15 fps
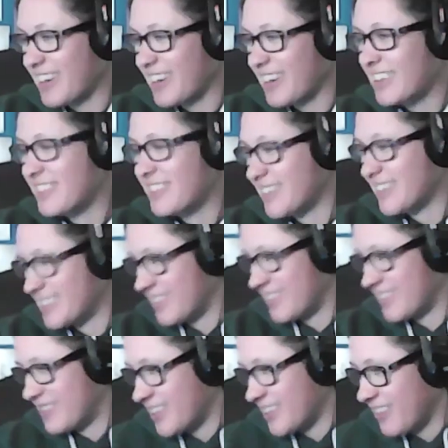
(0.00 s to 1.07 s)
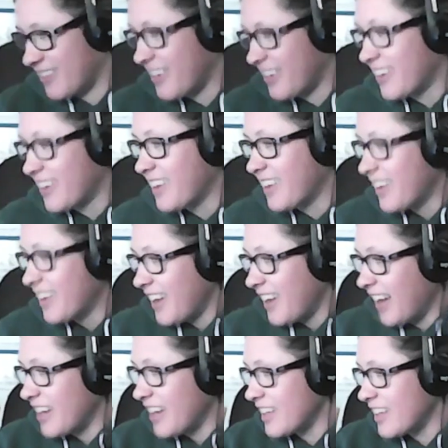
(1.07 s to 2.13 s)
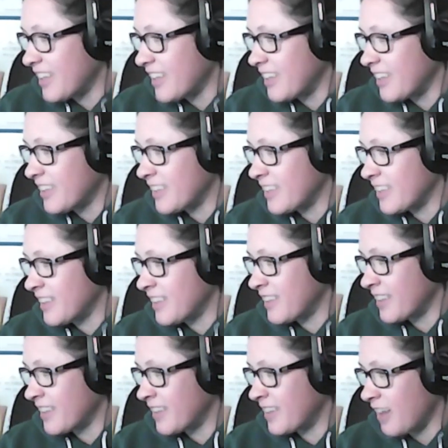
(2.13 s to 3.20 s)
the new nighttime show. Uh